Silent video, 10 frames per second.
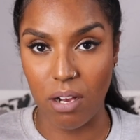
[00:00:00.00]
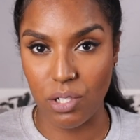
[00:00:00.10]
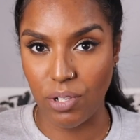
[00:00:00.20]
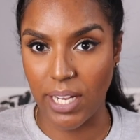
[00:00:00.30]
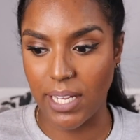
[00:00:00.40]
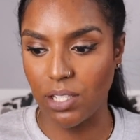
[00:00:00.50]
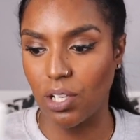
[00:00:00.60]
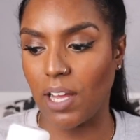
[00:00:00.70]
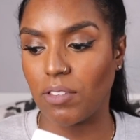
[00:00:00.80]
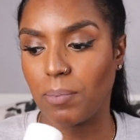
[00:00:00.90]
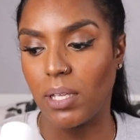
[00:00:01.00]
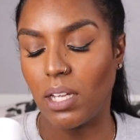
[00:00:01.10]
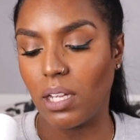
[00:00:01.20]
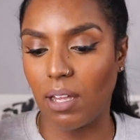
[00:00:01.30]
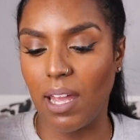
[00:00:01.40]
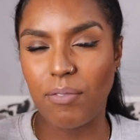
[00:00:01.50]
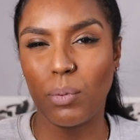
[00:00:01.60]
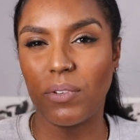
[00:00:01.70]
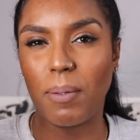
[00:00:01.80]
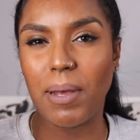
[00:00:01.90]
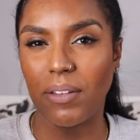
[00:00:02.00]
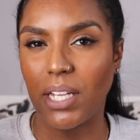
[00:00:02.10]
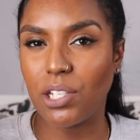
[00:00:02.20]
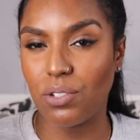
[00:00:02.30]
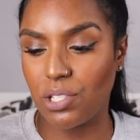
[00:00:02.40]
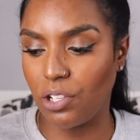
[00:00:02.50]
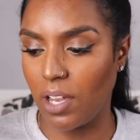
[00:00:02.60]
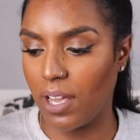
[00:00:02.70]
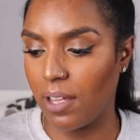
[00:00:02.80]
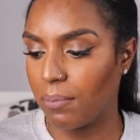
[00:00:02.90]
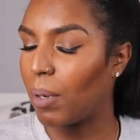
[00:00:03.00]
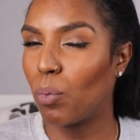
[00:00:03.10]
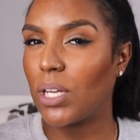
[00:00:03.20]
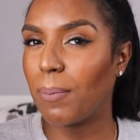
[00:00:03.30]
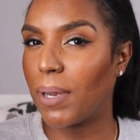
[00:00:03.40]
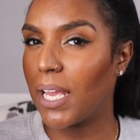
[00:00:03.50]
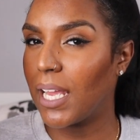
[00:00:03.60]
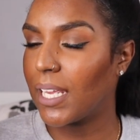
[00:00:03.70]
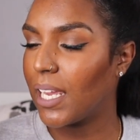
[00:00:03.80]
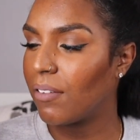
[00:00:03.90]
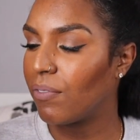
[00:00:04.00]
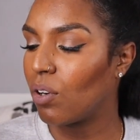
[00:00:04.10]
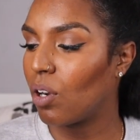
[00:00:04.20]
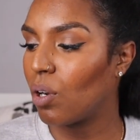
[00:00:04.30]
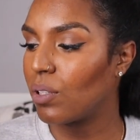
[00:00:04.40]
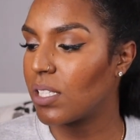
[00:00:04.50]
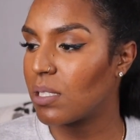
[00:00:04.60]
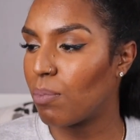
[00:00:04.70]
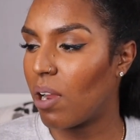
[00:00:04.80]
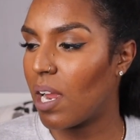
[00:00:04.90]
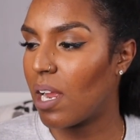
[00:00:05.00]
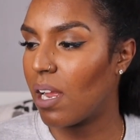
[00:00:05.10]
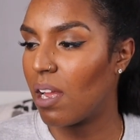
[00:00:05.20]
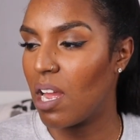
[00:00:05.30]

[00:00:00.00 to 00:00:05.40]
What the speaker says: are drying, so you have to be careful with the amount that you use in your hair. But would I buy it again for a holding spray?